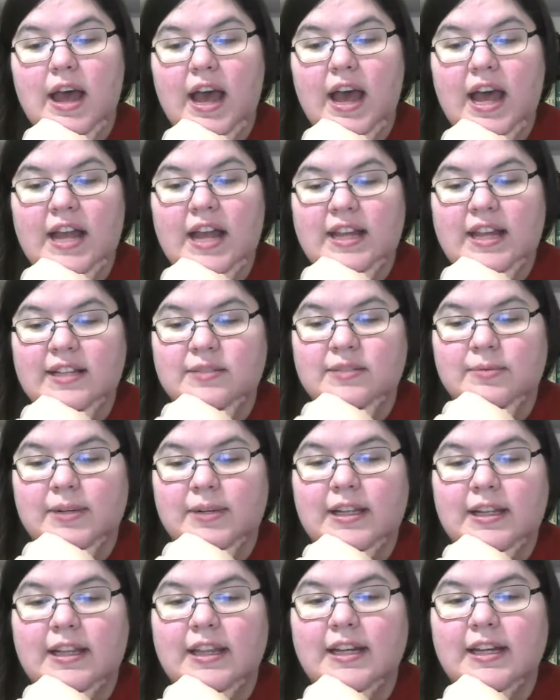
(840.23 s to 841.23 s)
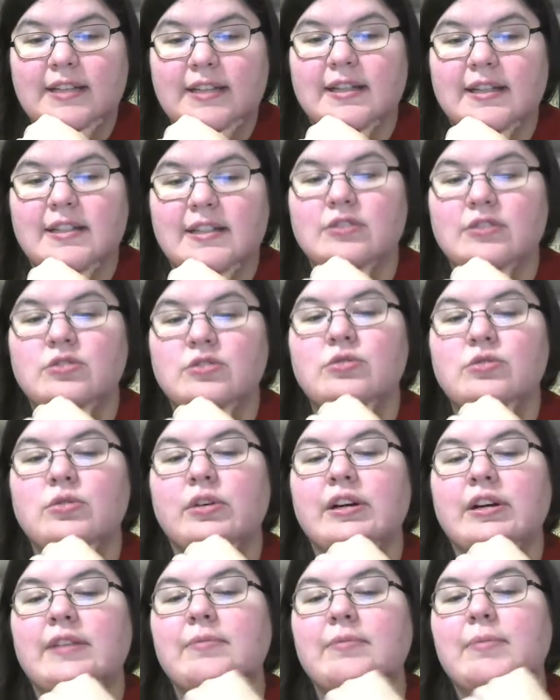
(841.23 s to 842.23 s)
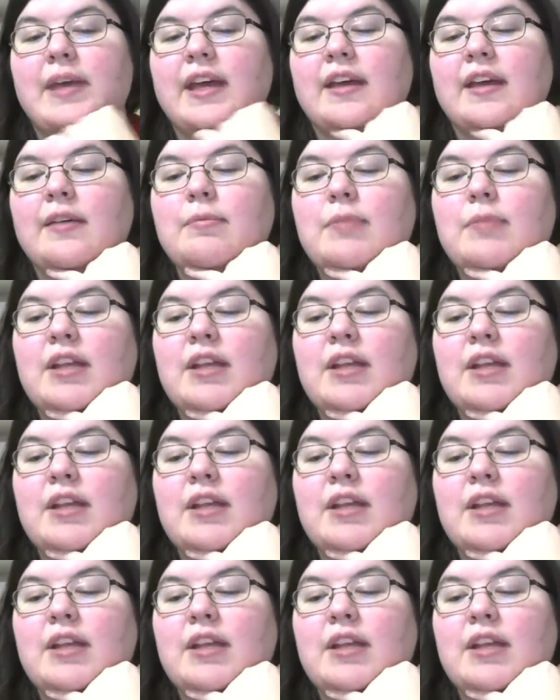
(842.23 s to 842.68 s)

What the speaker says: And that's one of the things that's sort of making